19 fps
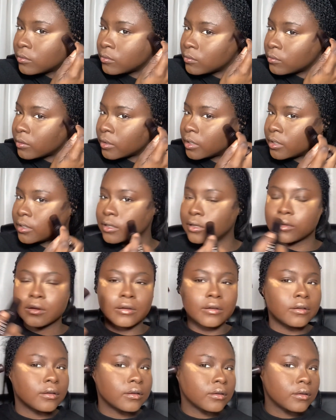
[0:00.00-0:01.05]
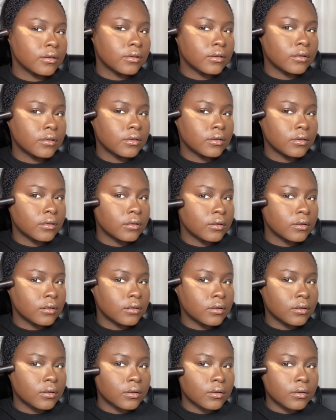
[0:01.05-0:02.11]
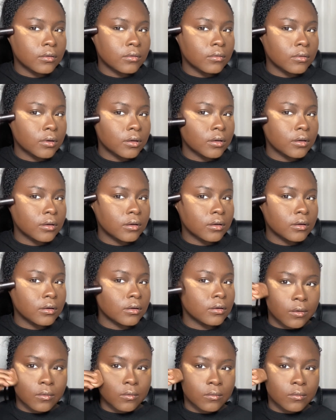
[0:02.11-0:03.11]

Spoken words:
Right here and right here.